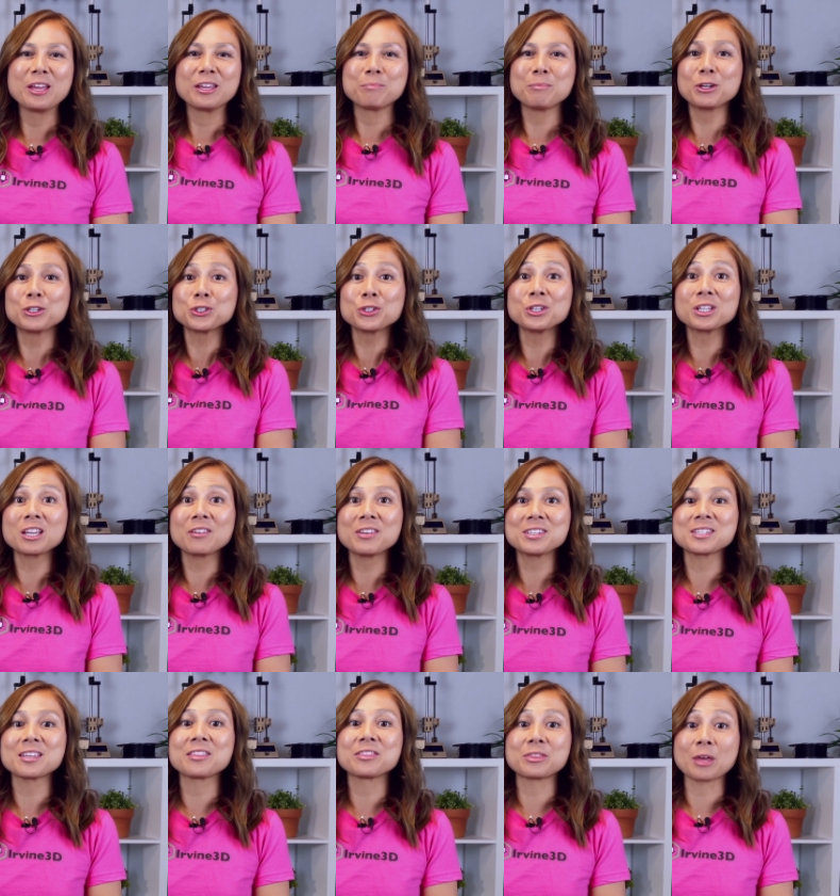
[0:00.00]
make sure you give
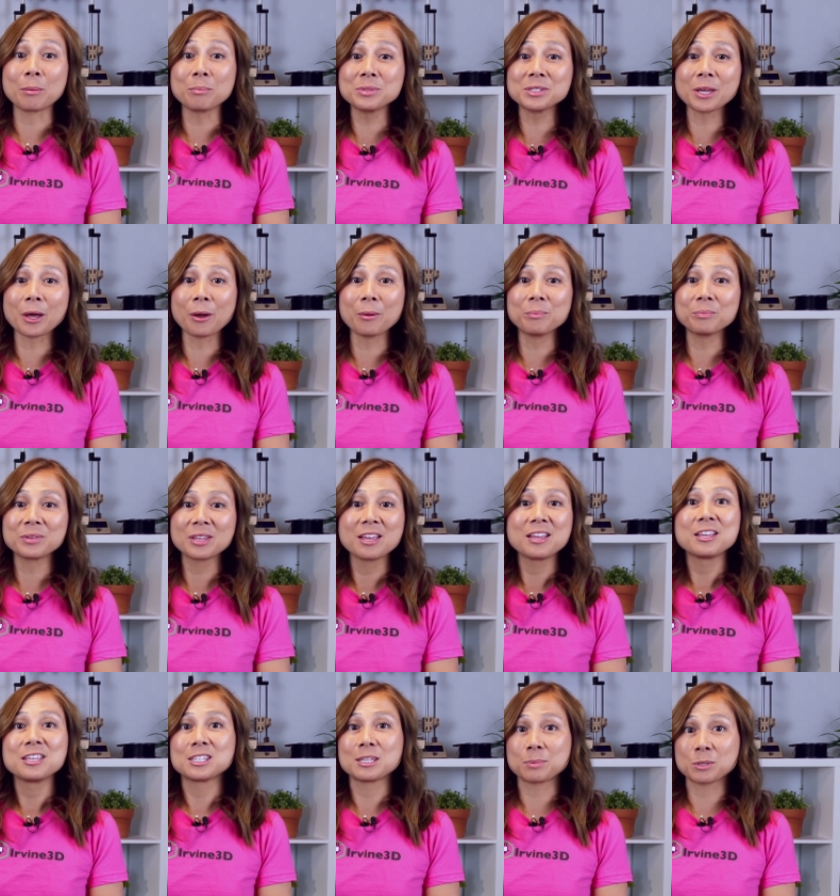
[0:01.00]
us a thumbs up,
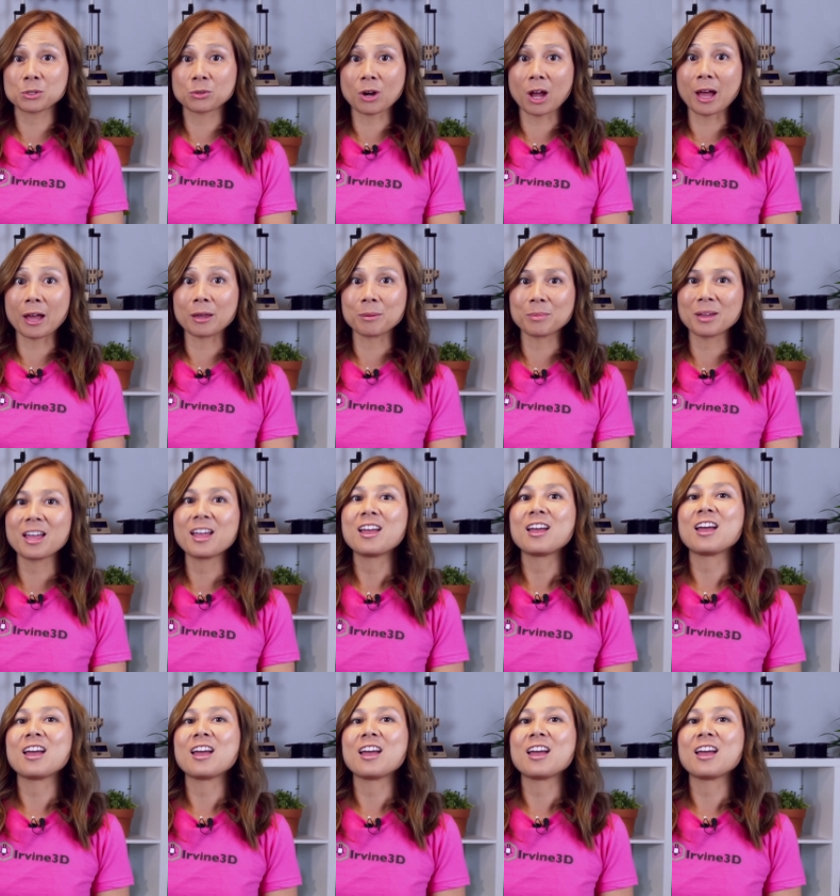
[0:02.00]
subscribe,